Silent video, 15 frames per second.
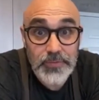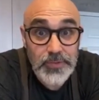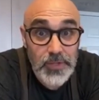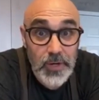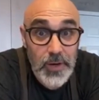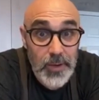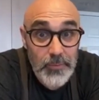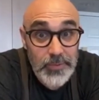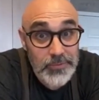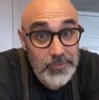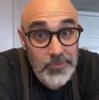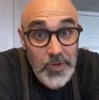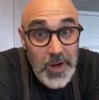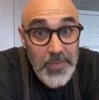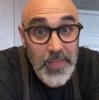So I would
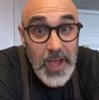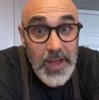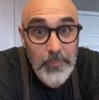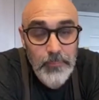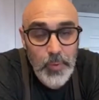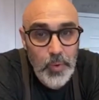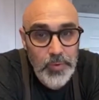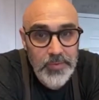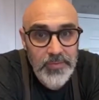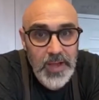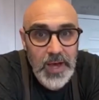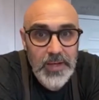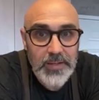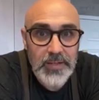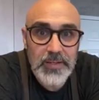try that. Buon
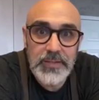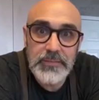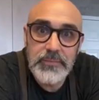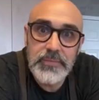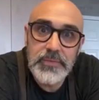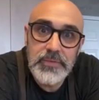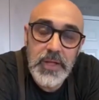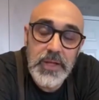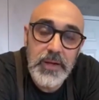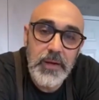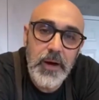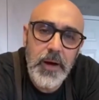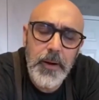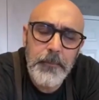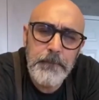Italia in
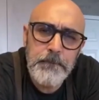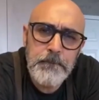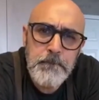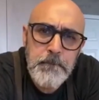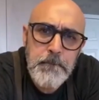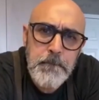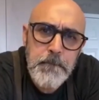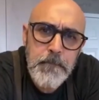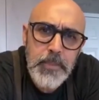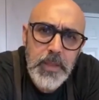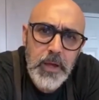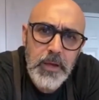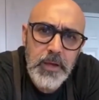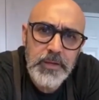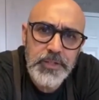
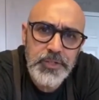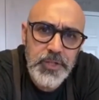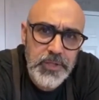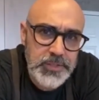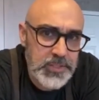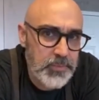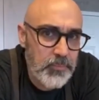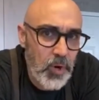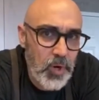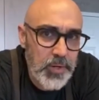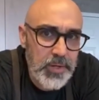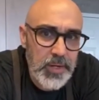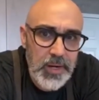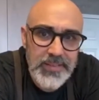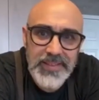in the Chelsea
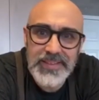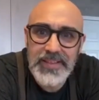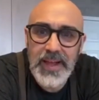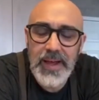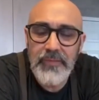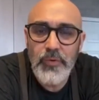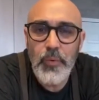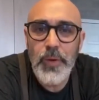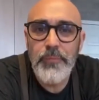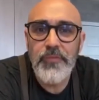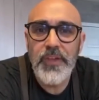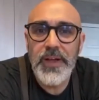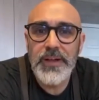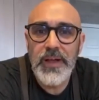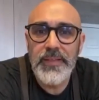market. I think they have a website.